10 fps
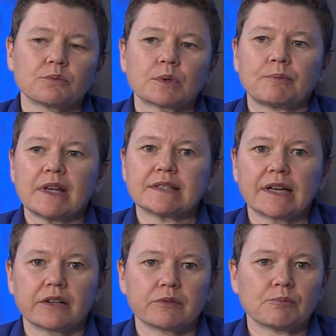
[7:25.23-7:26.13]
We're based
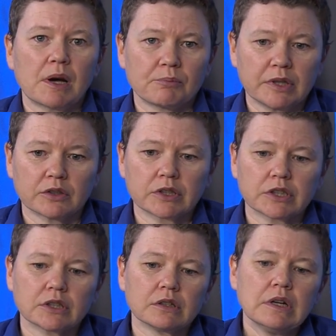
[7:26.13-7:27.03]
out of
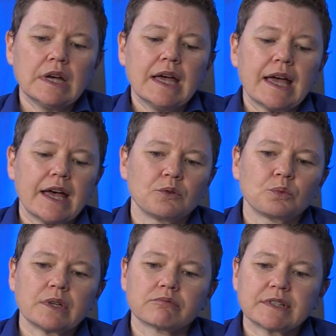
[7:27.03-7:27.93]
Montpelier, and
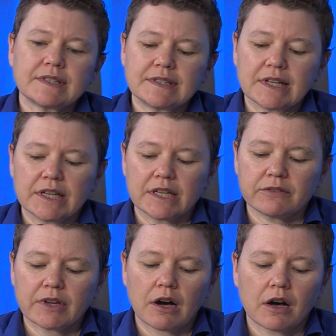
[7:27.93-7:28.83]
we
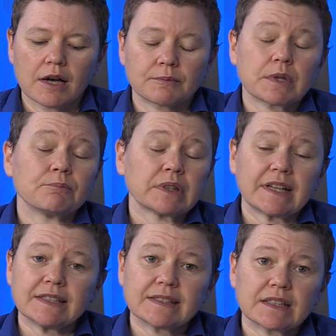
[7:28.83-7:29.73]
receive
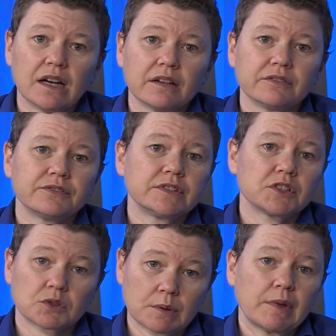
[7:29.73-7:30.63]
complaints of
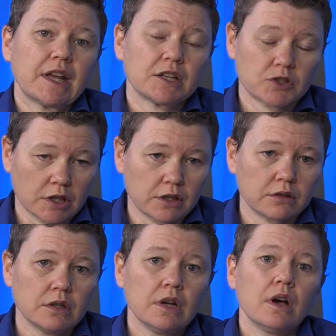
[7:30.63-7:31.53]
discrimination.